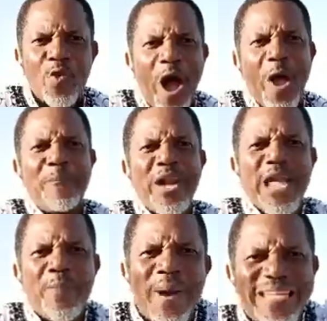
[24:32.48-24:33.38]
What
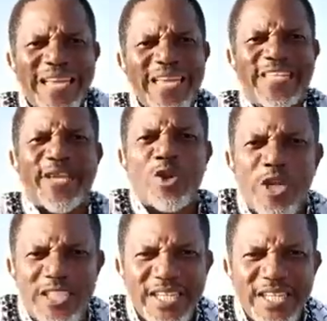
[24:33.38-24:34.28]
brings about the
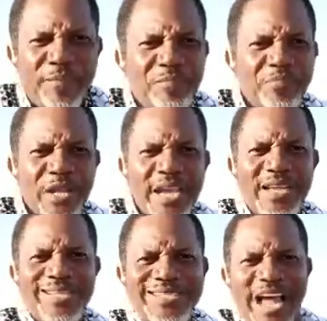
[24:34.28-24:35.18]
insecurity
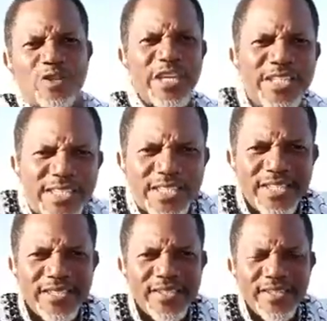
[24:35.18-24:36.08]
in the
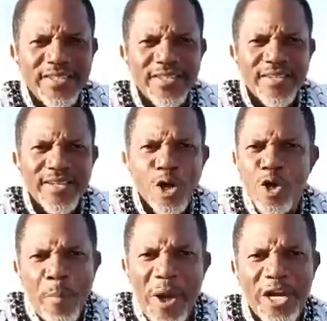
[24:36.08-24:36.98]
southeast?
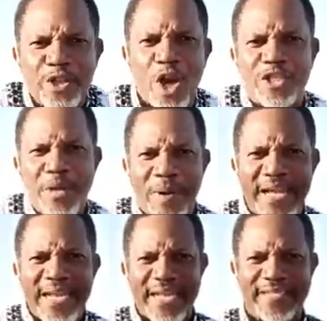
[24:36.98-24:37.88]
Nobody talks
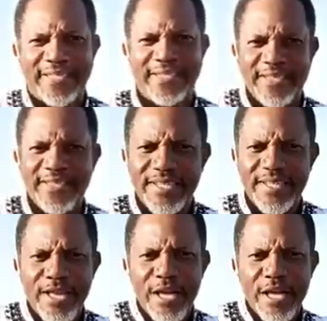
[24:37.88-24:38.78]
about that.
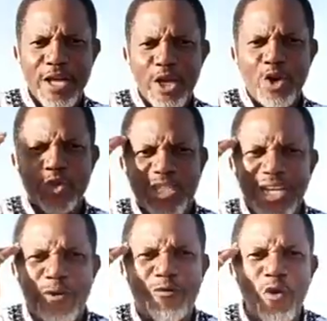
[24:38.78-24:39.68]
You
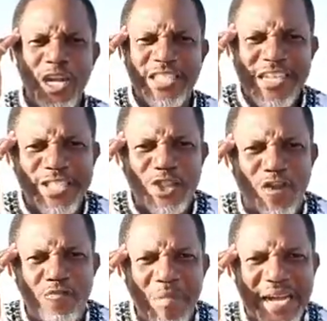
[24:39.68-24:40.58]
see the foolishness
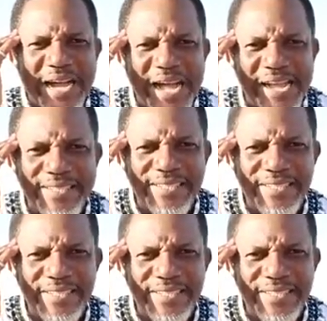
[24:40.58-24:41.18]
of mankind.